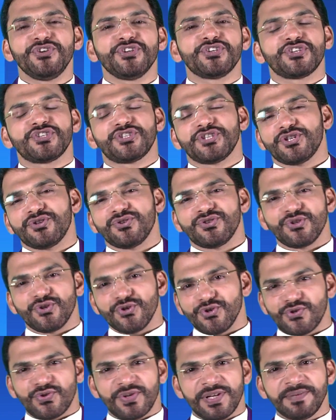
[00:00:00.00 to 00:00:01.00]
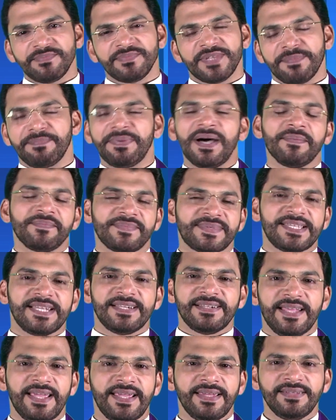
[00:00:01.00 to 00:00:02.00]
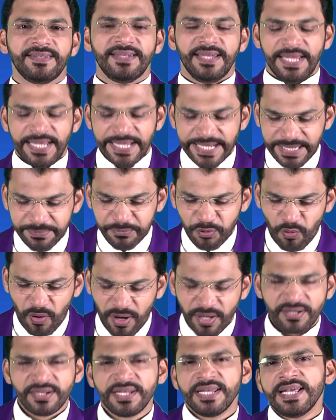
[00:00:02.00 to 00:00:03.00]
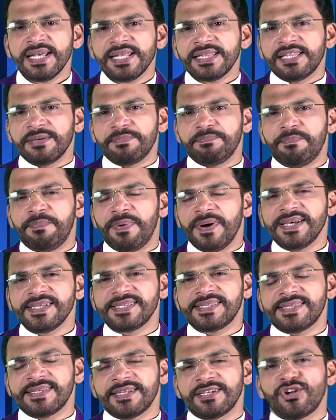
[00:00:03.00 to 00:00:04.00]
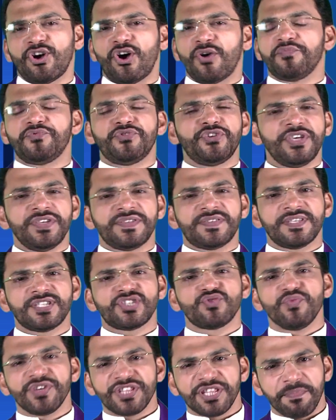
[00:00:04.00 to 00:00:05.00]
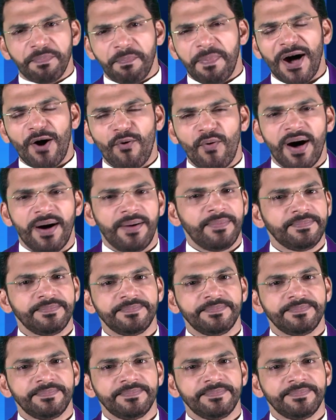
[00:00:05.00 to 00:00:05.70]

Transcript: Jesus into Jerusalem, the Palm Sunday. Number one, the person of Jesus with the power.